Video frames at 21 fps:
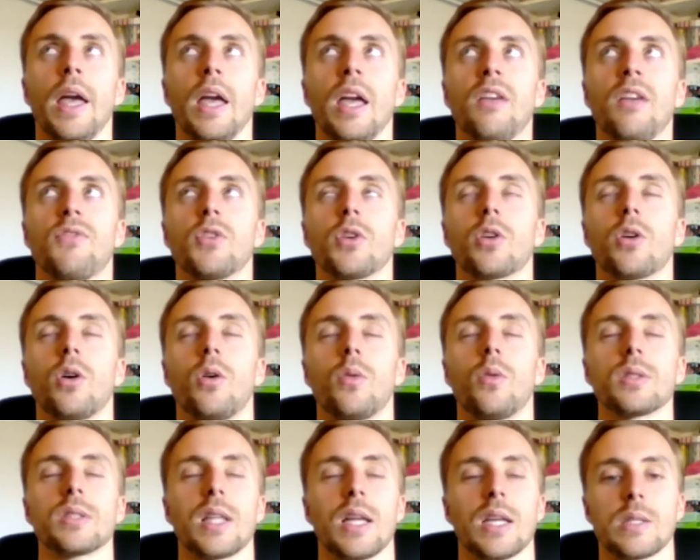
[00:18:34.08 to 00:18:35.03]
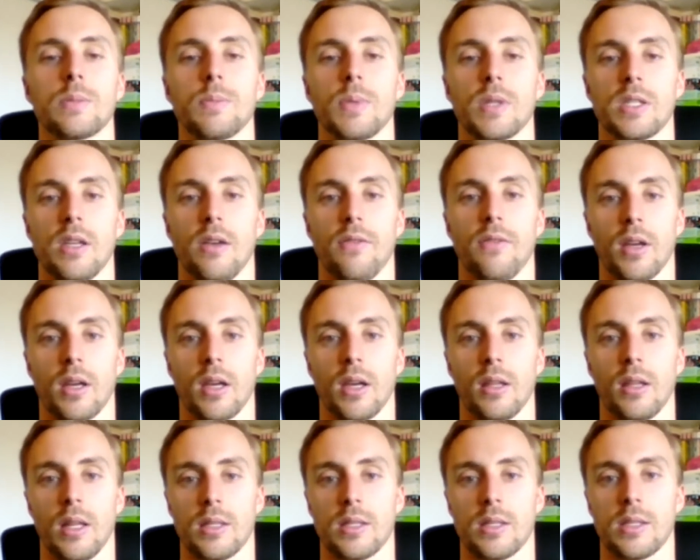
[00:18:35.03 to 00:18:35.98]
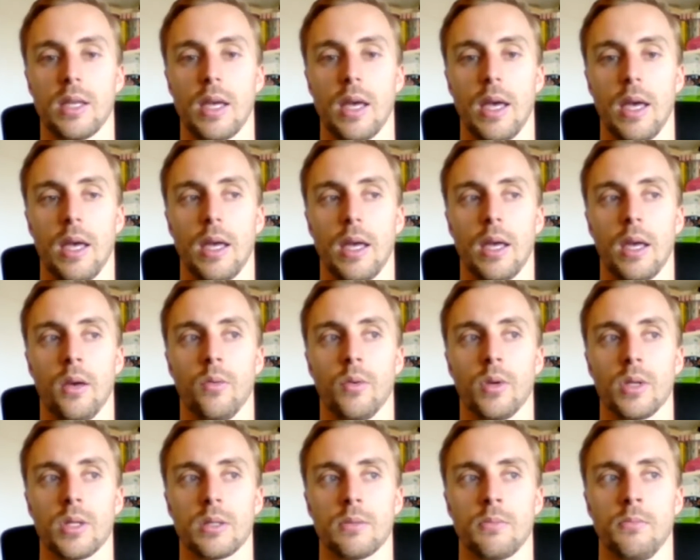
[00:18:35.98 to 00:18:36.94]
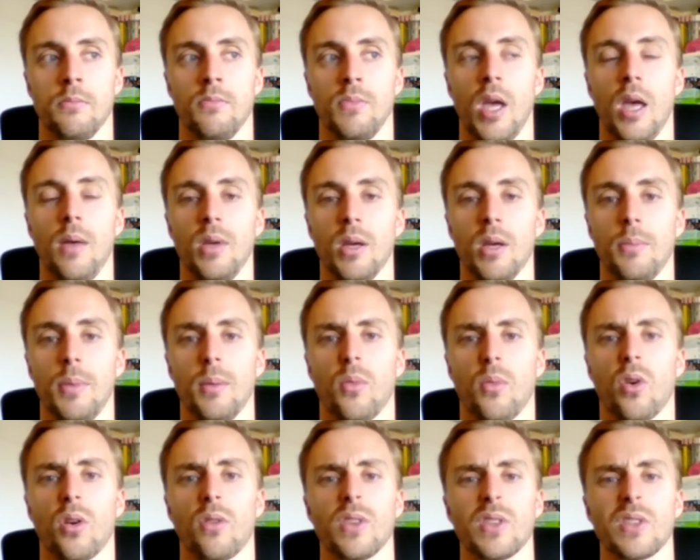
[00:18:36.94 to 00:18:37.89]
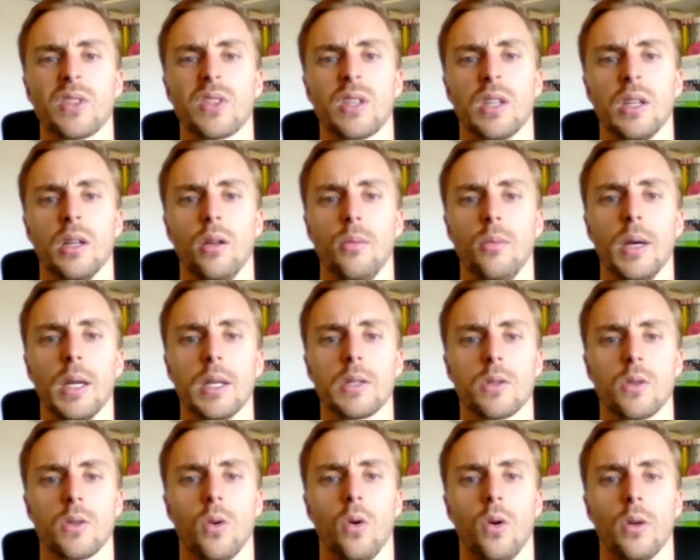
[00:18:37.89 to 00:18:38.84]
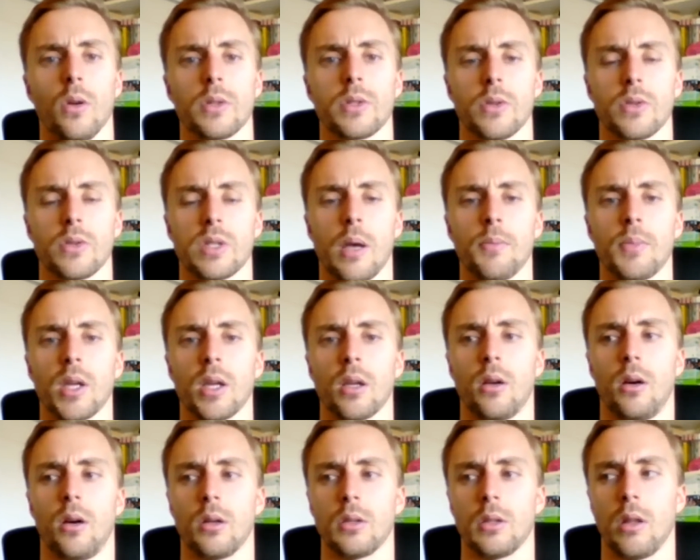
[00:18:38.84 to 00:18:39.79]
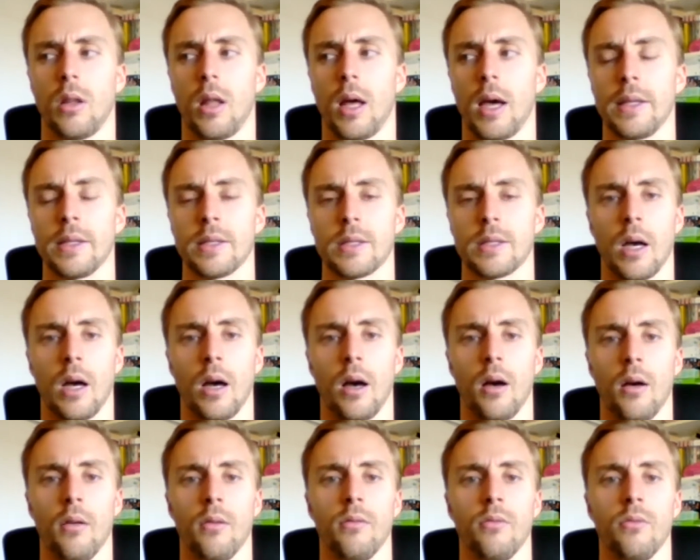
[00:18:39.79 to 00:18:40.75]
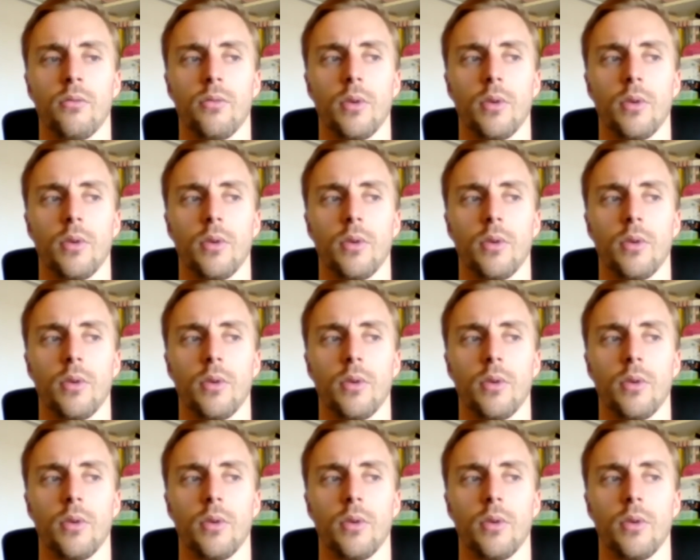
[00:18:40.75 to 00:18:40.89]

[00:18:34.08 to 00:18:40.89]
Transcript: If your goal was less specific, and let's say it was maybe a bit more of a skill-based goal, so something along the lines of